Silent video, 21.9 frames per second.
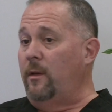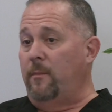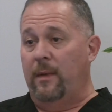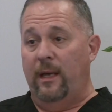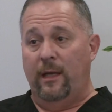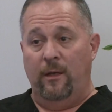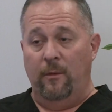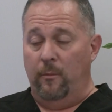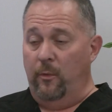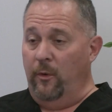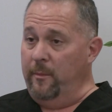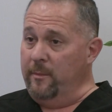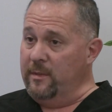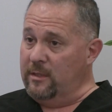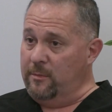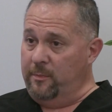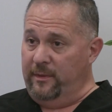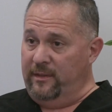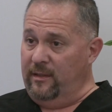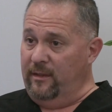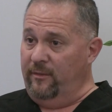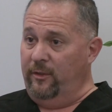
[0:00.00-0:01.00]
can make an appointment
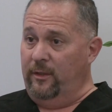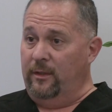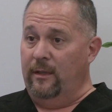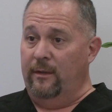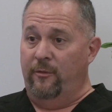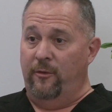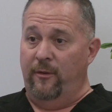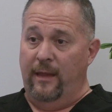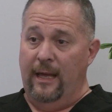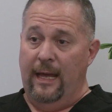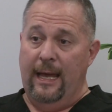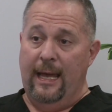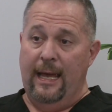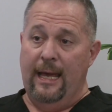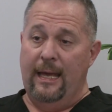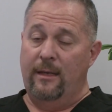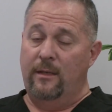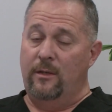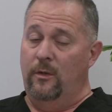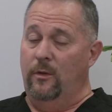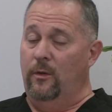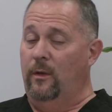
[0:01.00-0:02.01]
specifically for
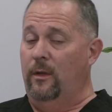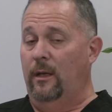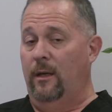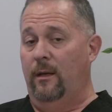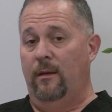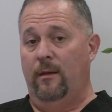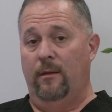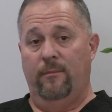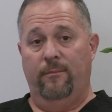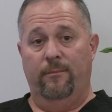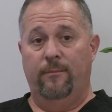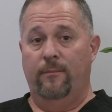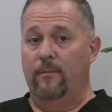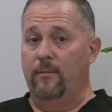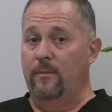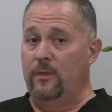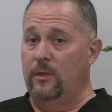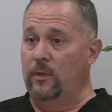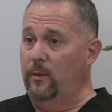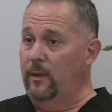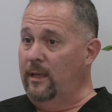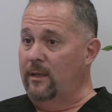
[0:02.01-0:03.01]
that. You can
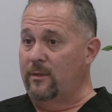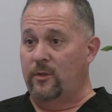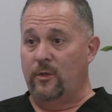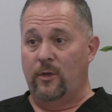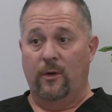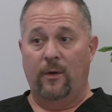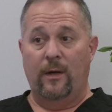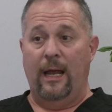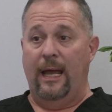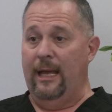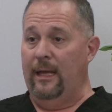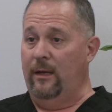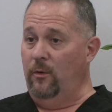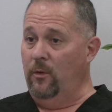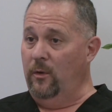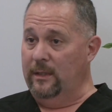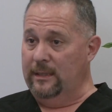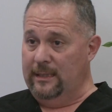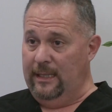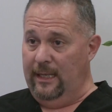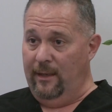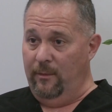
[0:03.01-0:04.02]
do it at your
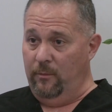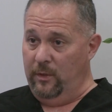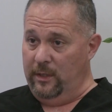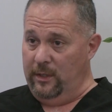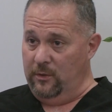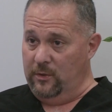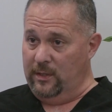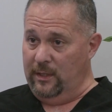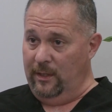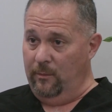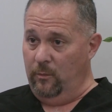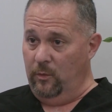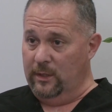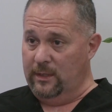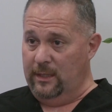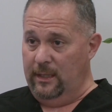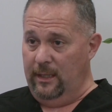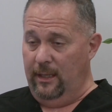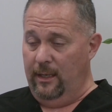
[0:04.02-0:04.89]
annual exam when you see them once a